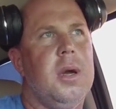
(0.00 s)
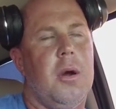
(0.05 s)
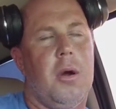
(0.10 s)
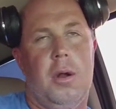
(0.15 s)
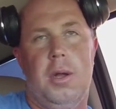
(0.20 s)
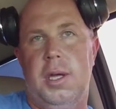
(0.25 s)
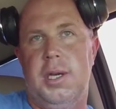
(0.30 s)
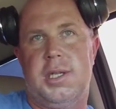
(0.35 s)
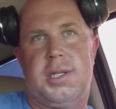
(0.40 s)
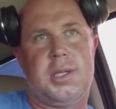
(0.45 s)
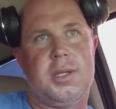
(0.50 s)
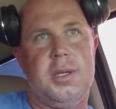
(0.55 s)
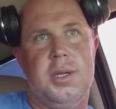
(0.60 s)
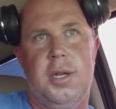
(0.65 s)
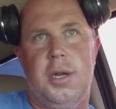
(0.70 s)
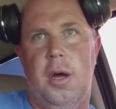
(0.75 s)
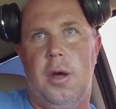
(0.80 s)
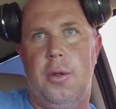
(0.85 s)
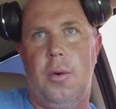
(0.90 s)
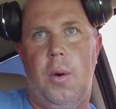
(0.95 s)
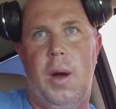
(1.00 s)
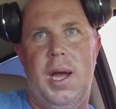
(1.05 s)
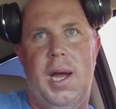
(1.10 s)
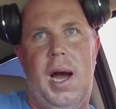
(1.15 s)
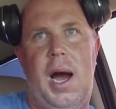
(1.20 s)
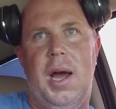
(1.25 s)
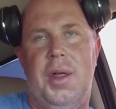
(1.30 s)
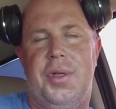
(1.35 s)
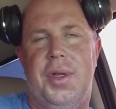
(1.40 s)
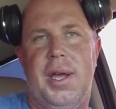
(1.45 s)
or at least you know the way
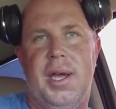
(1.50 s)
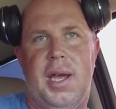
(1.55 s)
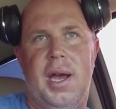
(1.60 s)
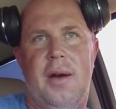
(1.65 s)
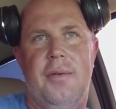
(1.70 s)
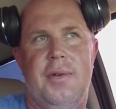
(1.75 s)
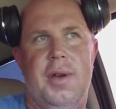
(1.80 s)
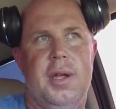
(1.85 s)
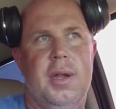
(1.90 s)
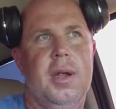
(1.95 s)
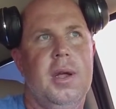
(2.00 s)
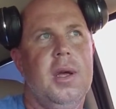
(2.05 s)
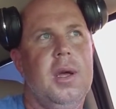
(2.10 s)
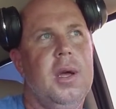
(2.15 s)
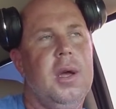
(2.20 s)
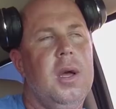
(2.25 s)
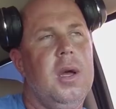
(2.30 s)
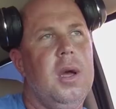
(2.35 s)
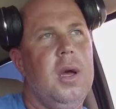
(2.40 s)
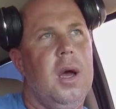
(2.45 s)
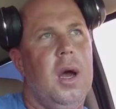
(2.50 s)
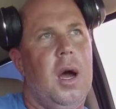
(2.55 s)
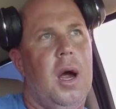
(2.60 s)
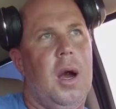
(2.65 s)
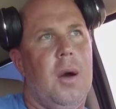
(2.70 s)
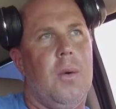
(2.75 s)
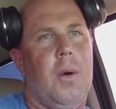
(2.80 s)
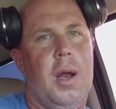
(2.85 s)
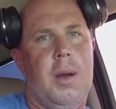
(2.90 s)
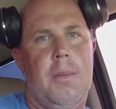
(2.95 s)
I think of it,
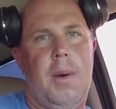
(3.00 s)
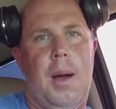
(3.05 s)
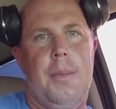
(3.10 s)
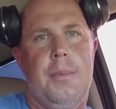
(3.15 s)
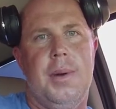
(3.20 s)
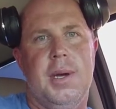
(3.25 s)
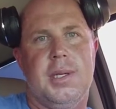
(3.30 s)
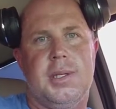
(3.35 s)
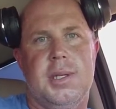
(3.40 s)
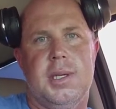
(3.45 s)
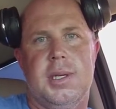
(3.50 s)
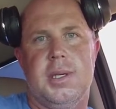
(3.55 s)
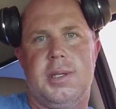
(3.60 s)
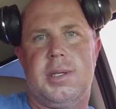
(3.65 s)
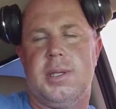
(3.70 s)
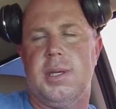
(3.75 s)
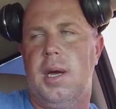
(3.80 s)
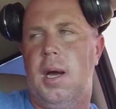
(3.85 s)
uh, running my business.